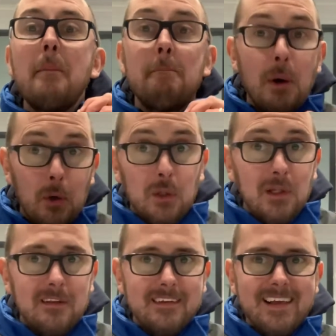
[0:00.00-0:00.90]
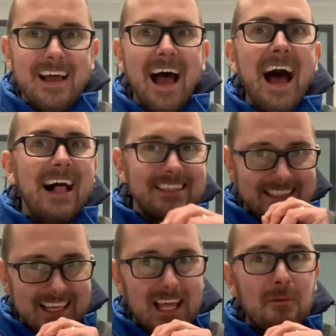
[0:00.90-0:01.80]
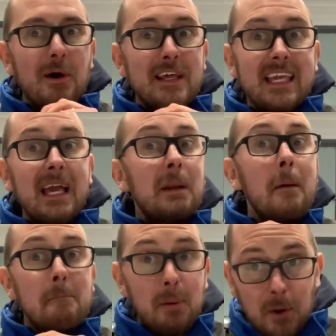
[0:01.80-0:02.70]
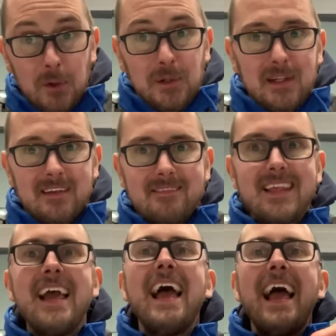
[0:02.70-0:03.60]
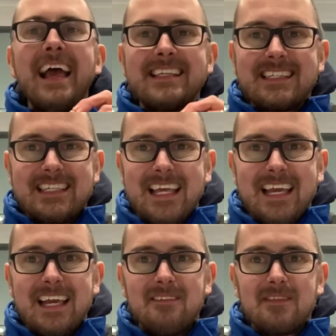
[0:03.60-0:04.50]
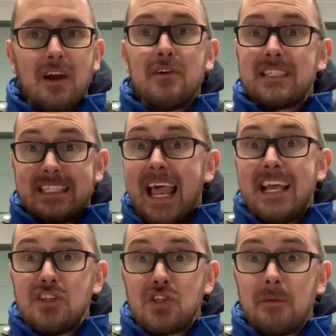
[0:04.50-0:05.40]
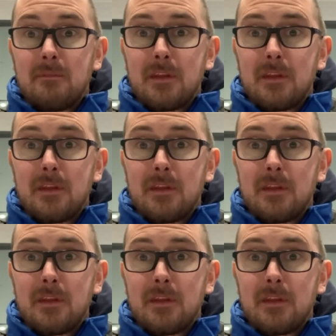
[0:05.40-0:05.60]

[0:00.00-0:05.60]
pull, I'll say that word again, pull a sleigh or a sledge.